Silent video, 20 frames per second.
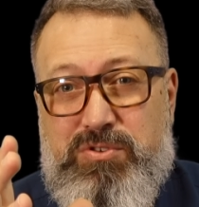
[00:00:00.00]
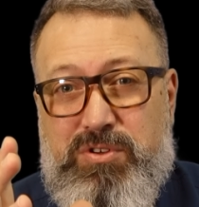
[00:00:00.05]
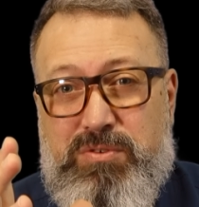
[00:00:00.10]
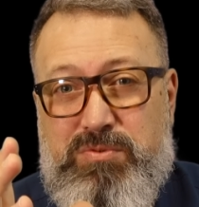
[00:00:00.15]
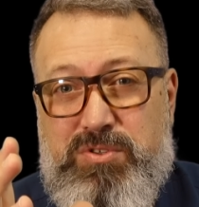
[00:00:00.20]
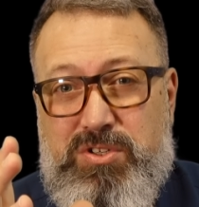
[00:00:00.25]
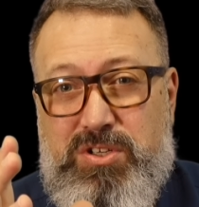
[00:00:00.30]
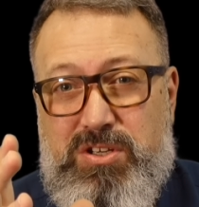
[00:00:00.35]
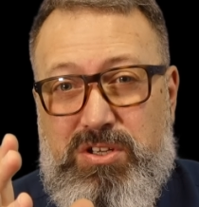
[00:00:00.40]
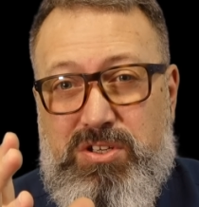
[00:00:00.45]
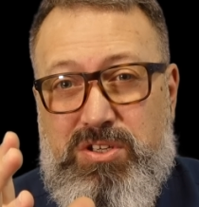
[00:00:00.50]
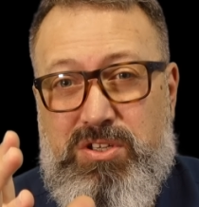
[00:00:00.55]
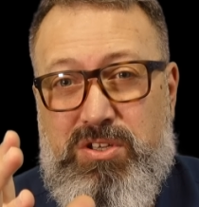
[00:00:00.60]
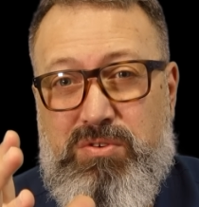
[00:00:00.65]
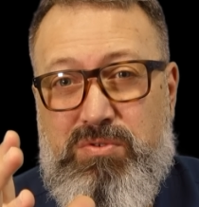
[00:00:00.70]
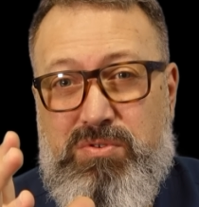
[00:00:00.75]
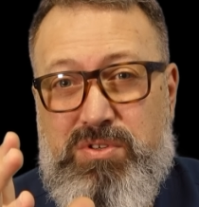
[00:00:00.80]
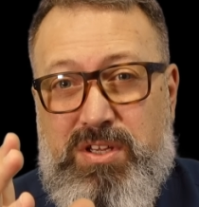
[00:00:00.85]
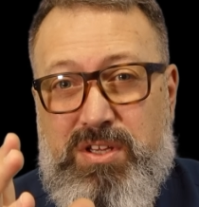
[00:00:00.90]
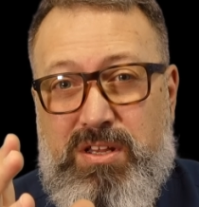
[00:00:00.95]
So I'm just
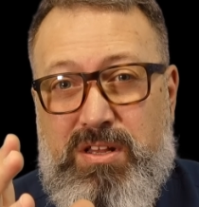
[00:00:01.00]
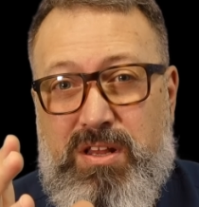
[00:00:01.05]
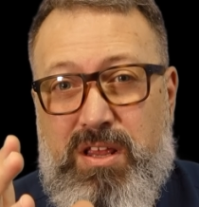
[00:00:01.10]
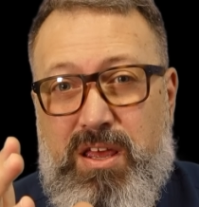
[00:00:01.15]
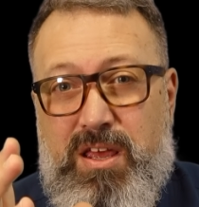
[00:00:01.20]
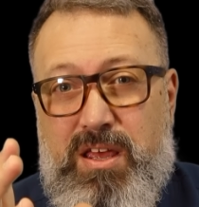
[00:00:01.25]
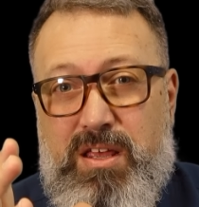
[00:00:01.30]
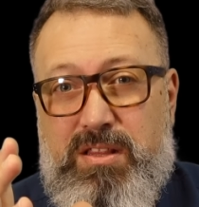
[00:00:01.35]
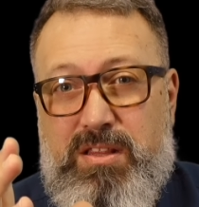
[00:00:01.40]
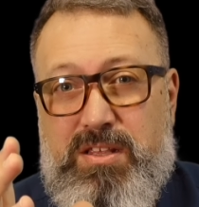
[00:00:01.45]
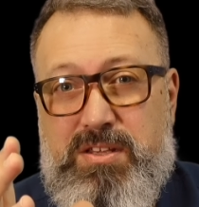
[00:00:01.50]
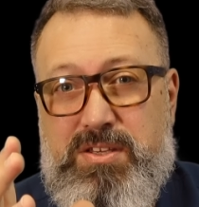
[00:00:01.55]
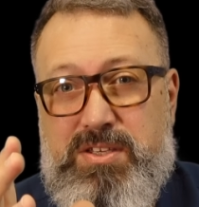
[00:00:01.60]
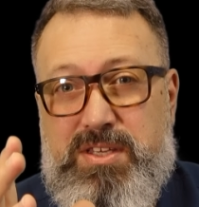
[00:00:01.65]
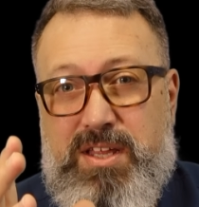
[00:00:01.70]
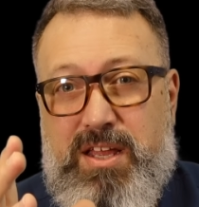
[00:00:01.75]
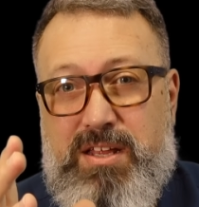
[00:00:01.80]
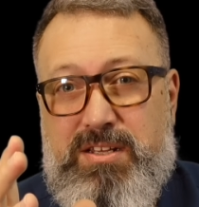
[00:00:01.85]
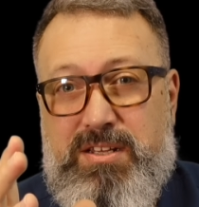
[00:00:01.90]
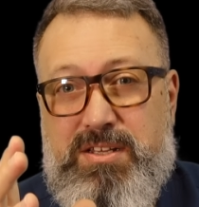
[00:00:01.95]
using the
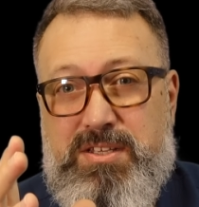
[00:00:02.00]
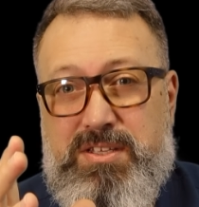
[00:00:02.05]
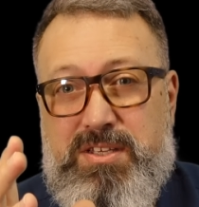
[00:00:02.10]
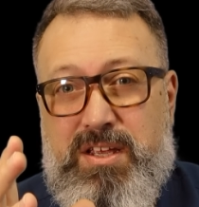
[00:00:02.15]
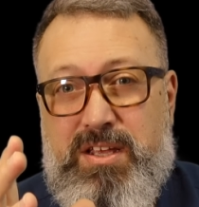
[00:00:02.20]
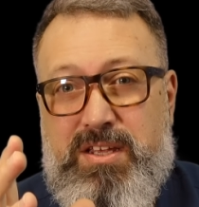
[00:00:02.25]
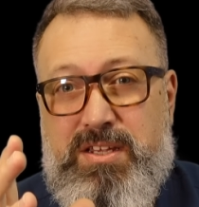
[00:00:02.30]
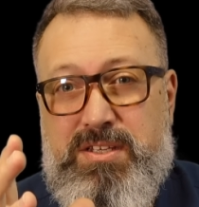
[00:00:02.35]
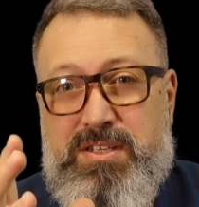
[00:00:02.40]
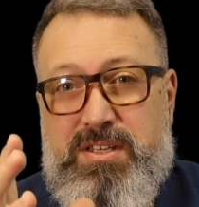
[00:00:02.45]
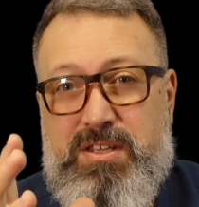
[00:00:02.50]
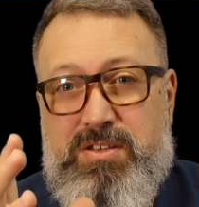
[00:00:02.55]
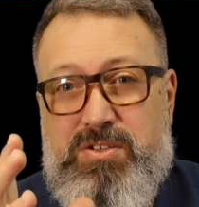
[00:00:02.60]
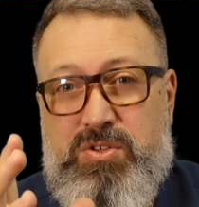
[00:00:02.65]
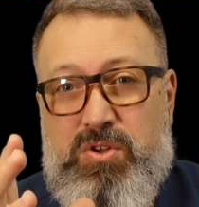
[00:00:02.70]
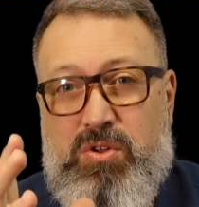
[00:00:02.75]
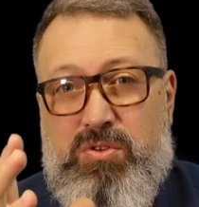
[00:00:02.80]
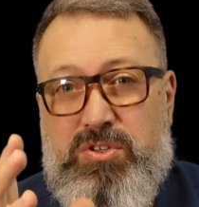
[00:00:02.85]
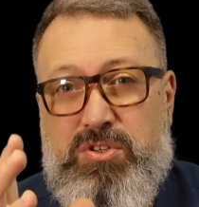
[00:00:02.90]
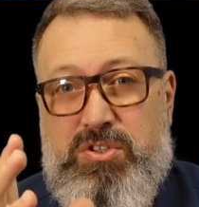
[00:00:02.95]
standard sized
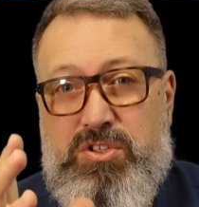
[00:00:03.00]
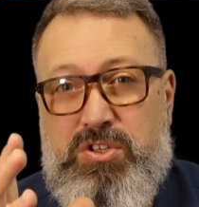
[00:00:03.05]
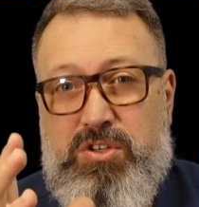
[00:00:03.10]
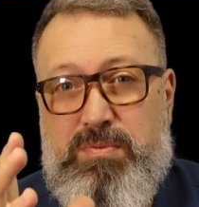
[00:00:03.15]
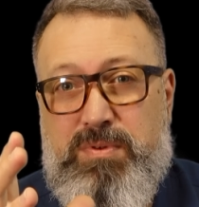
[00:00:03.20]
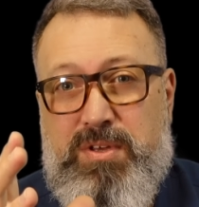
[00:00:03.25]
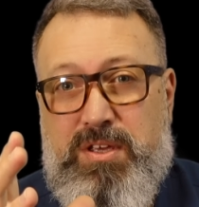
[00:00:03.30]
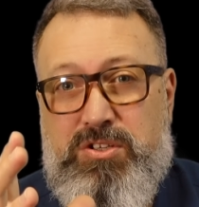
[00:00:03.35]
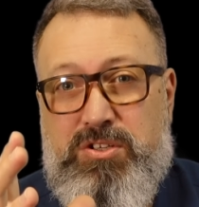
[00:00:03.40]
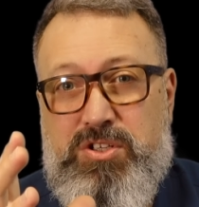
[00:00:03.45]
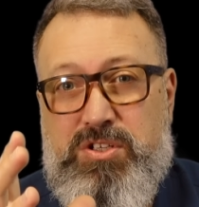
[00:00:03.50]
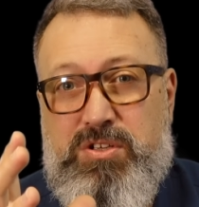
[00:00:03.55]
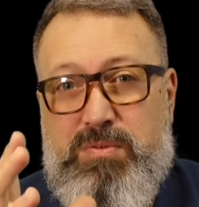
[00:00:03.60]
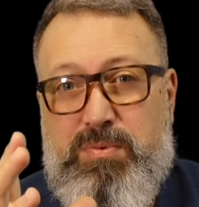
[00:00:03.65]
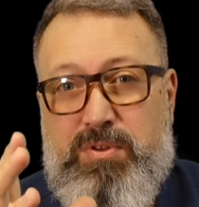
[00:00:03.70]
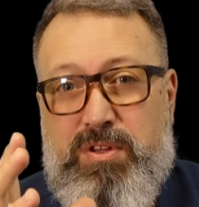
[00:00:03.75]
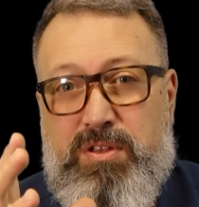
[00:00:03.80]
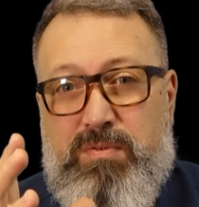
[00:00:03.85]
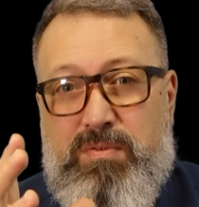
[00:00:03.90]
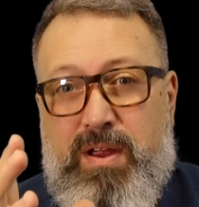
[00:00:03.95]
Zoellner tube here just to
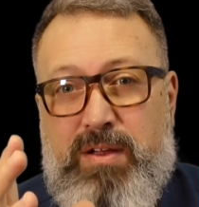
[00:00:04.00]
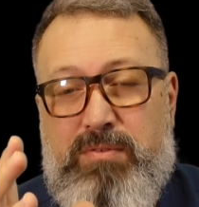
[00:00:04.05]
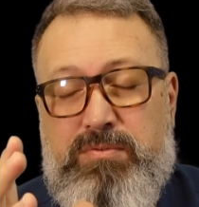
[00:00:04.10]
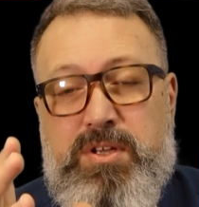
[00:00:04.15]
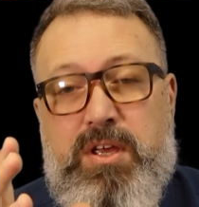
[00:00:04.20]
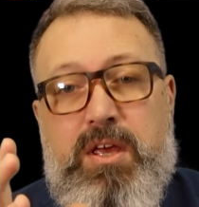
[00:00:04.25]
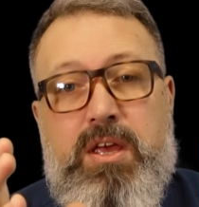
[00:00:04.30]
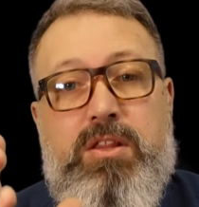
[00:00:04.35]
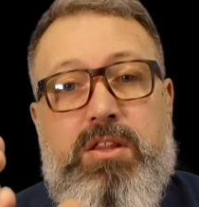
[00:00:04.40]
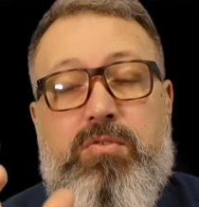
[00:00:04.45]
pull it round.